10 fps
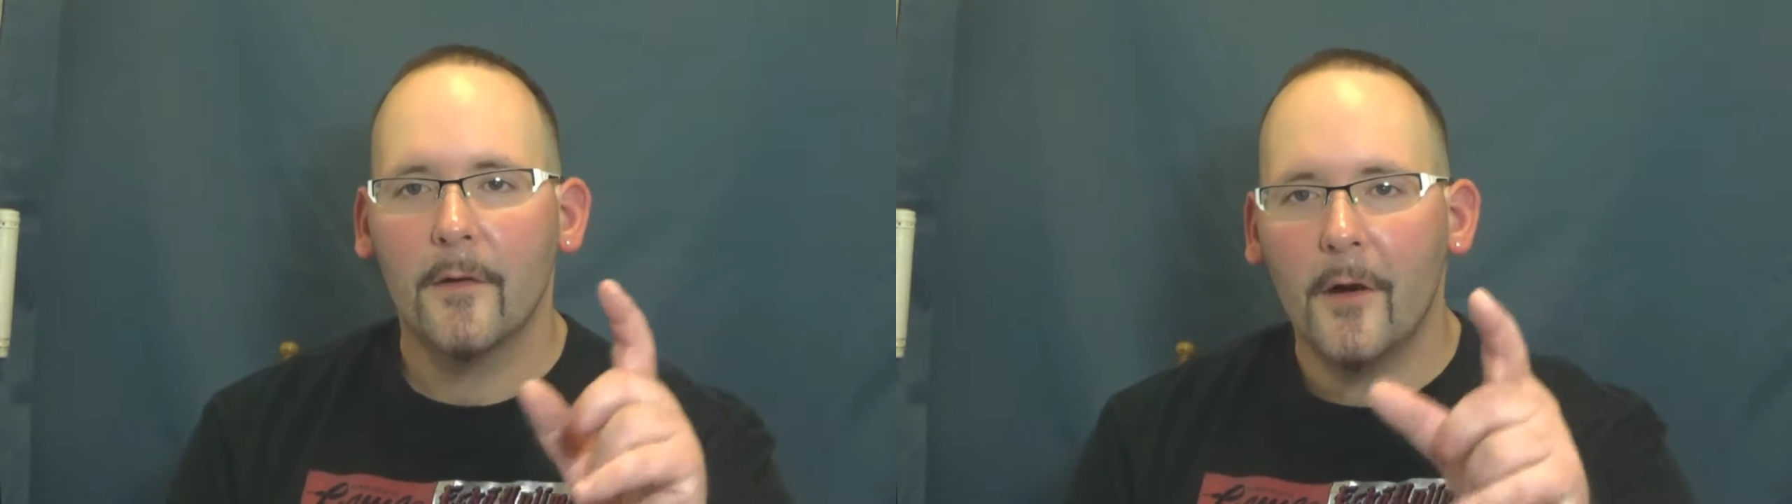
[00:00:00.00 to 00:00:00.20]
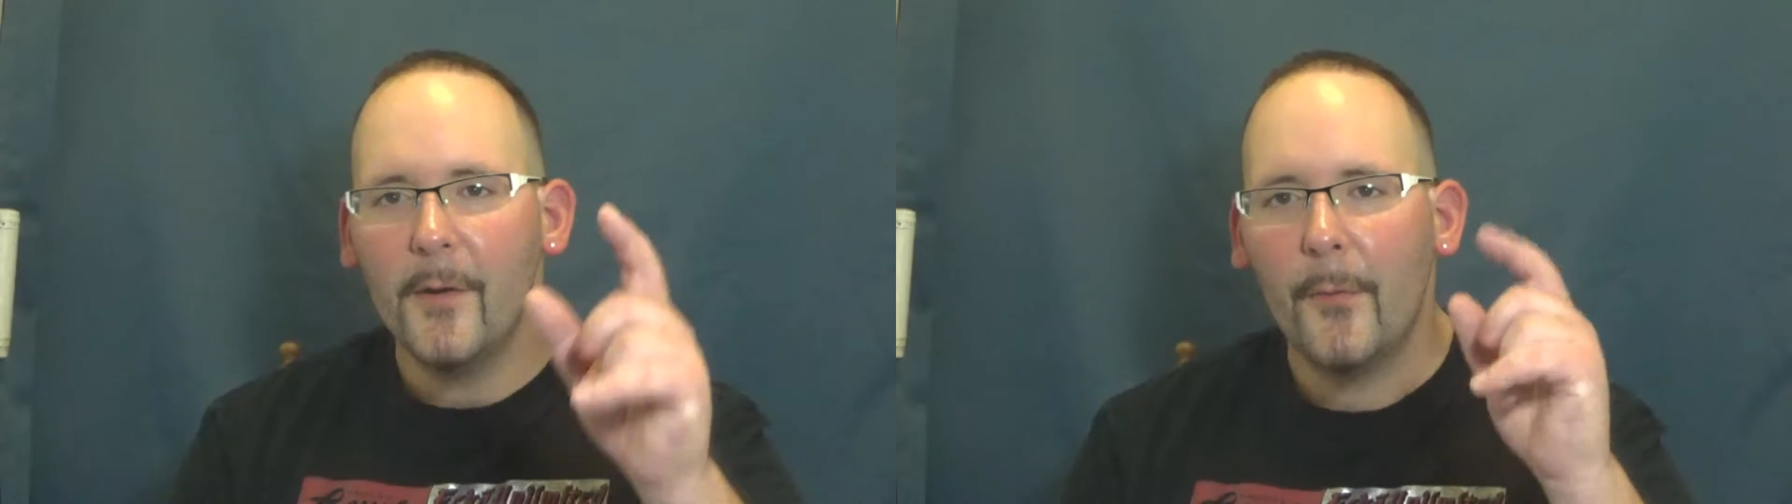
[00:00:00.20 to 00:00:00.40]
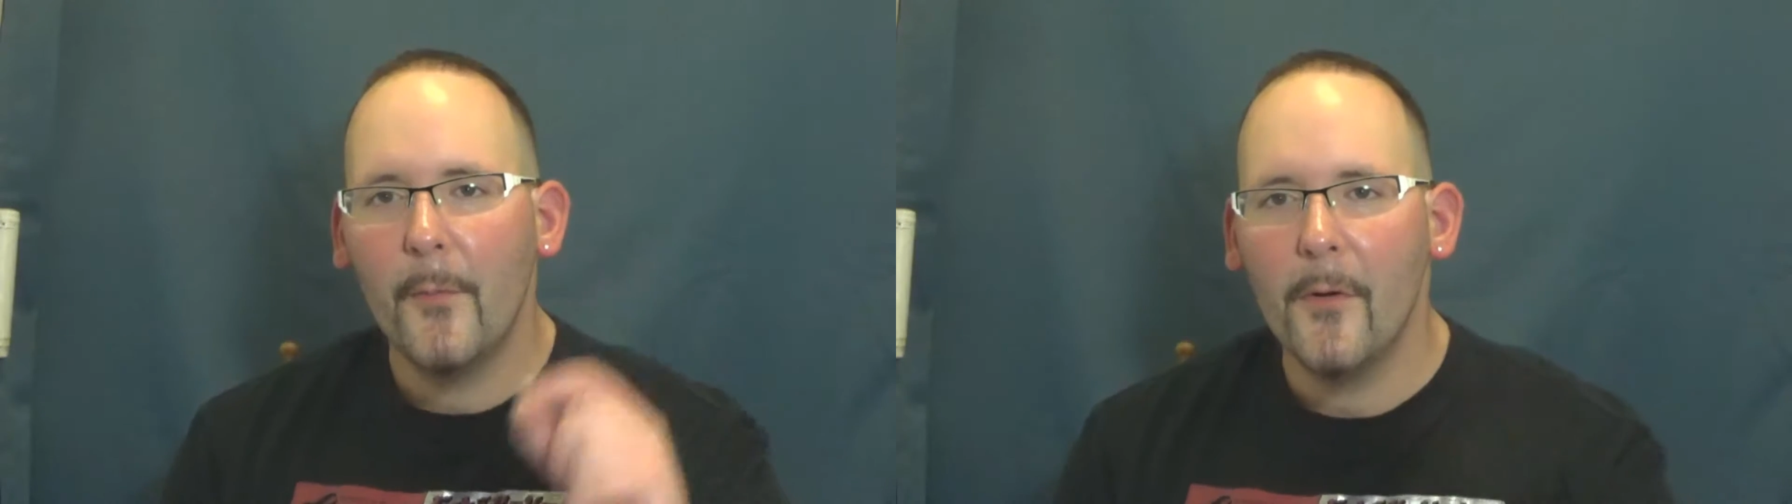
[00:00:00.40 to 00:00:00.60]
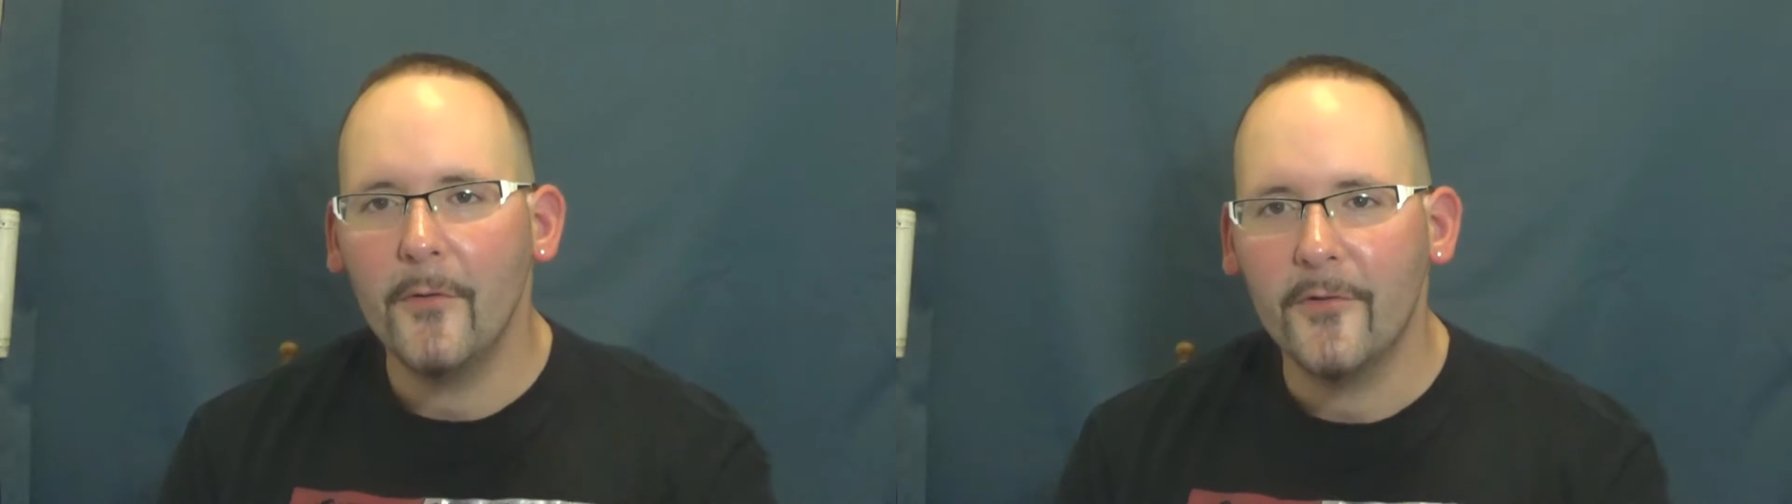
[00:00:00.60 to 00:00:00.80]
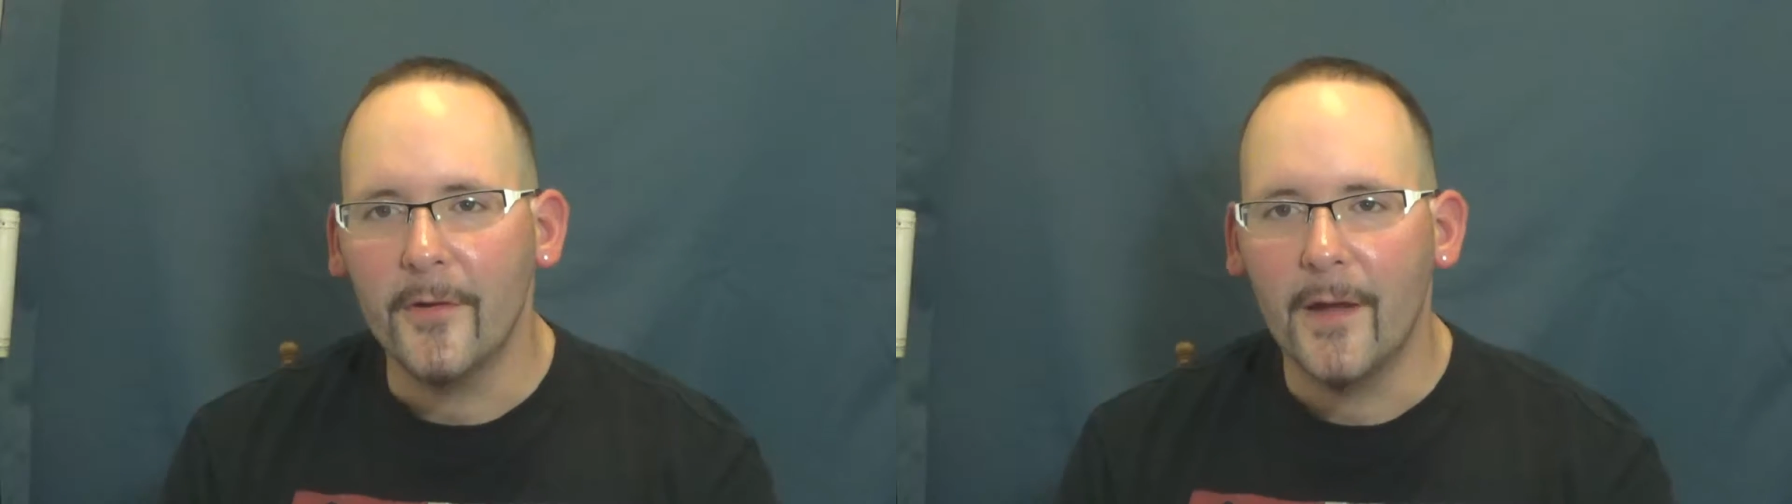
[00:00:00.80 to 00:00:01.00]
got a
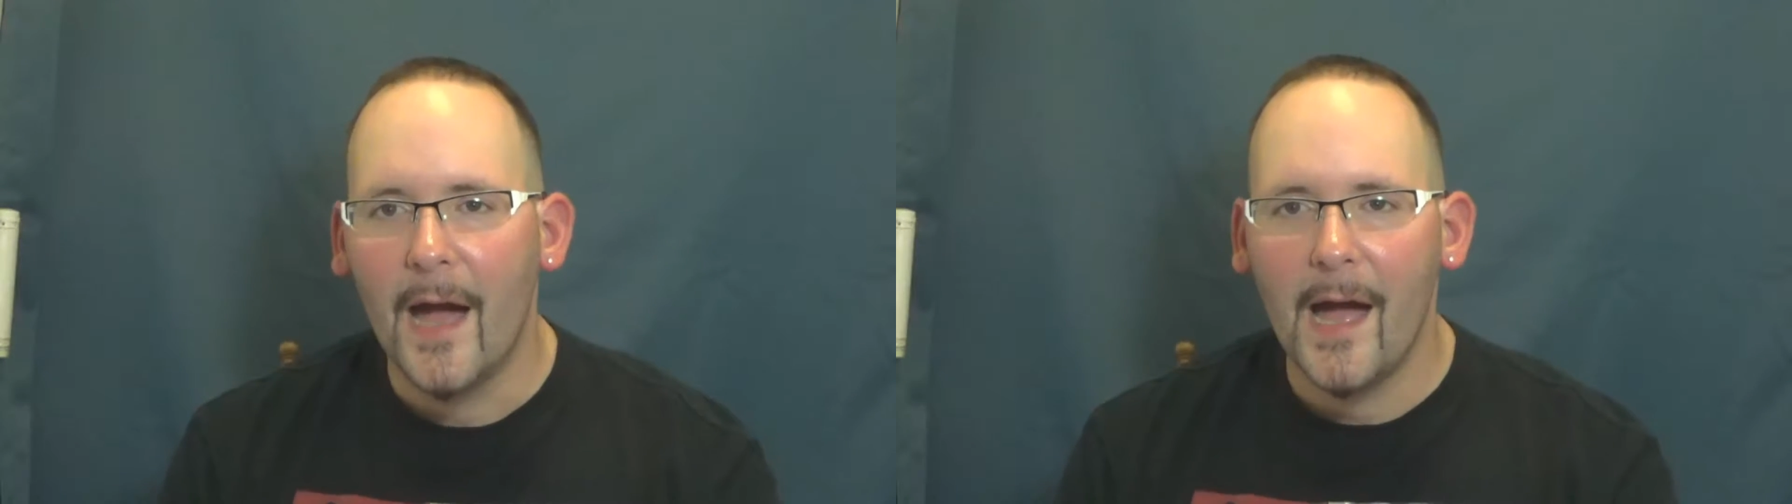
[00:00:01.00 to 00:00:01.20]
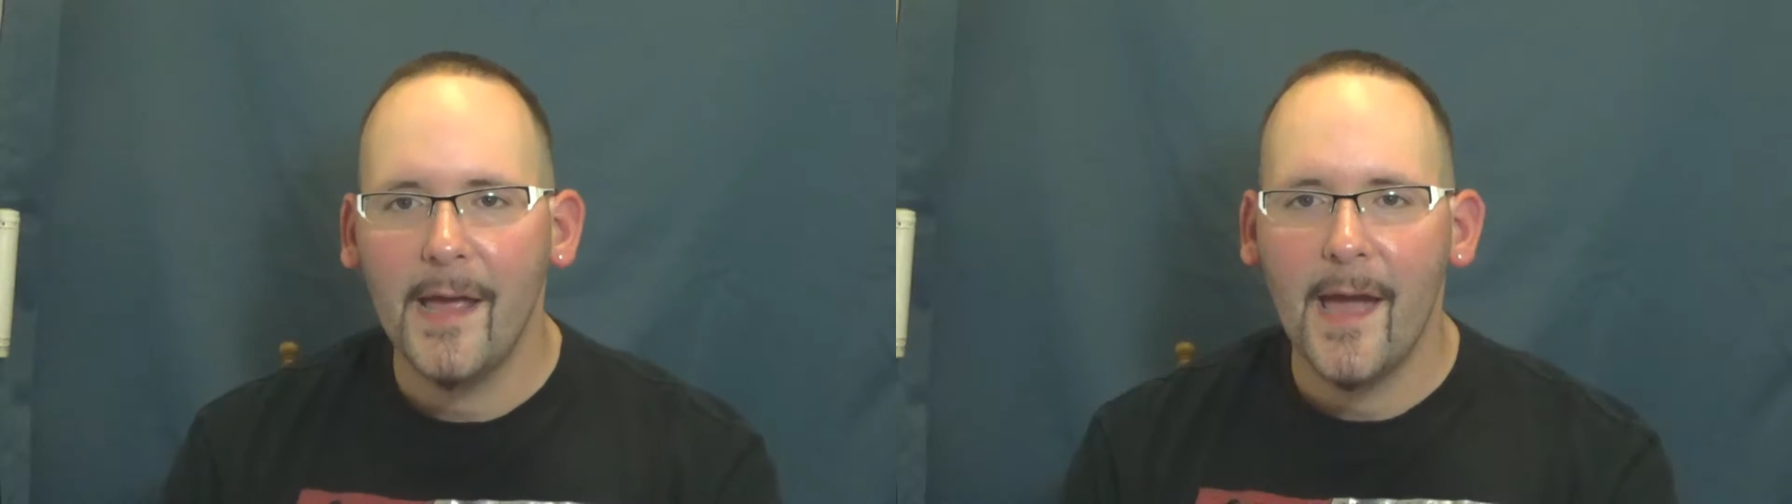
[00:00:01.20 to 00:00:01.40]
promotion. I